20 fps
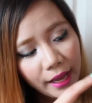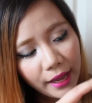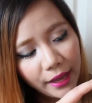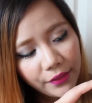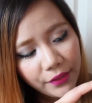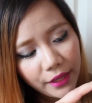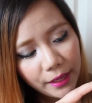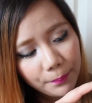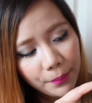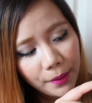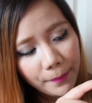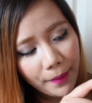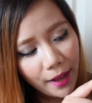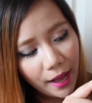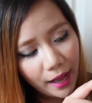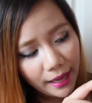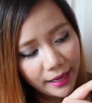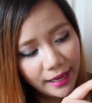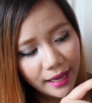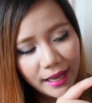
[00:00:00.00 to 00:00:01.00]
And then
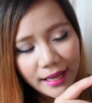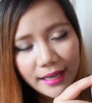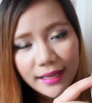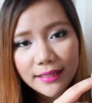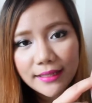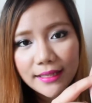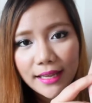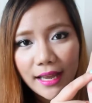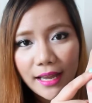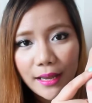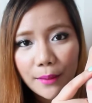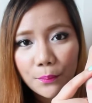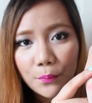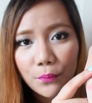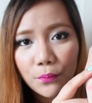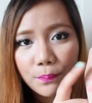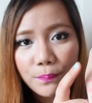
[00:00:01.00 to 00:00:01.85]
Papaya is a